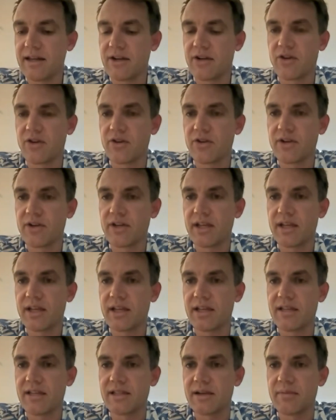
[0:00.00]
girl in it
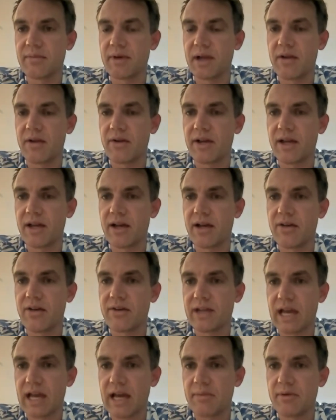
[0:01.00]
is Ariel
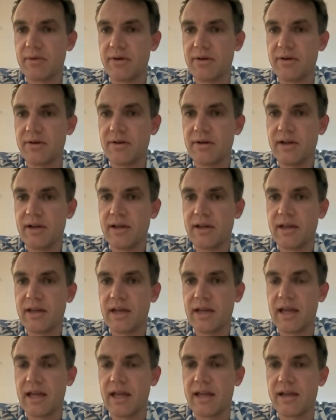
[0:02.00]
Kebel,
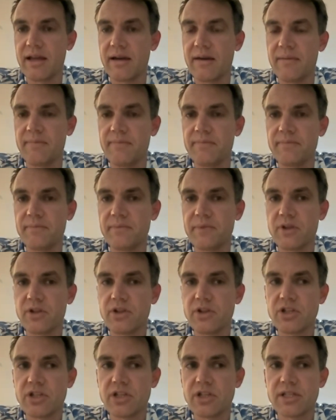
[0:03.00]
and
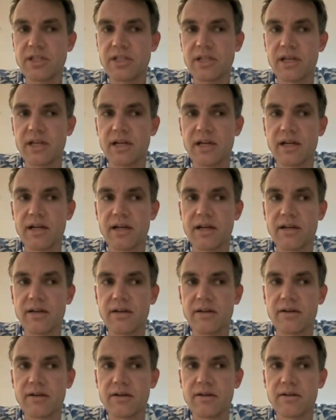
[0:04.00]
she's
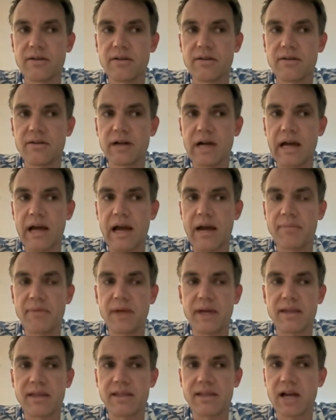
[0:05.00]
I'm
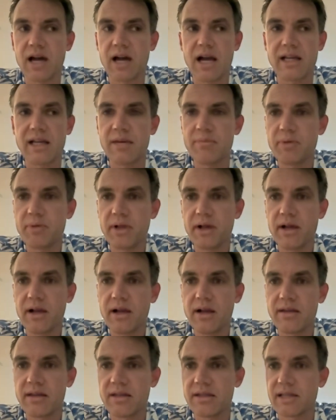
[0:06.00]
like this hockey
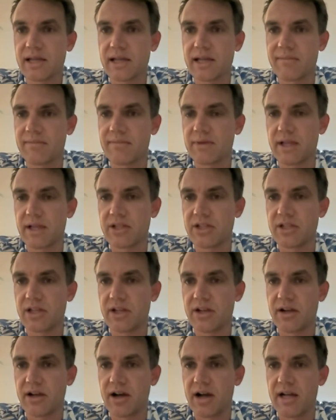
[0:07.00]
player, this like
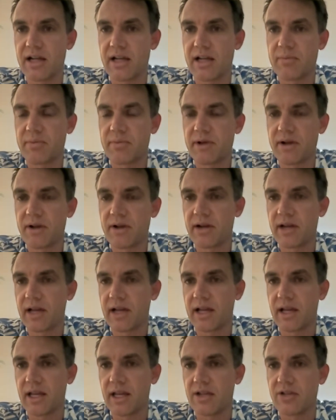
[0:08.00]
legendary hockey player, and I
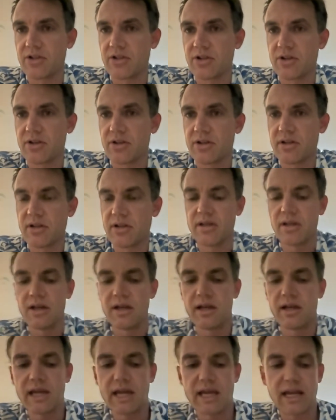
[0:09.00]
get injured,
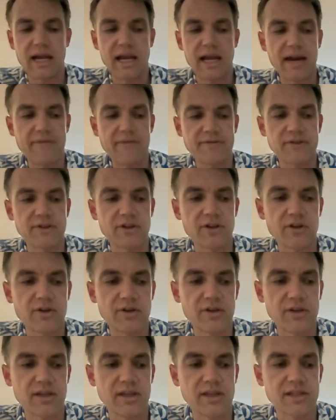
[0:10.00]
and I have to go
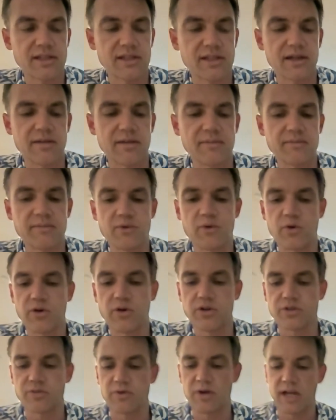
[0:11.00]
to this
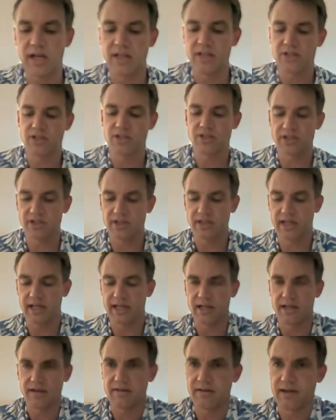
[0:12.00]
horse ranch to
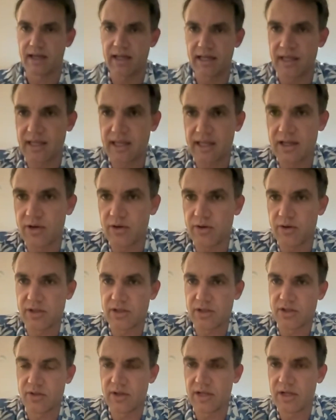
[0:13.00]
like
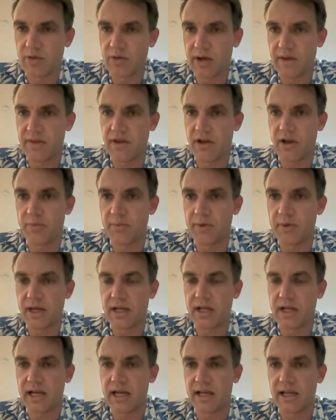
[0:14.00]
to do equine therapy to
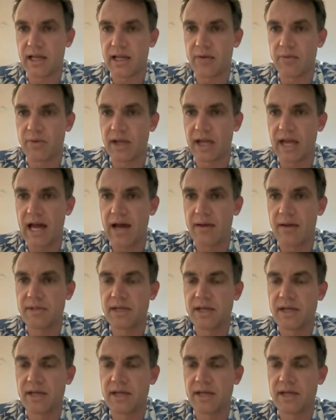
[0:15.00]
kind of get rehabbed.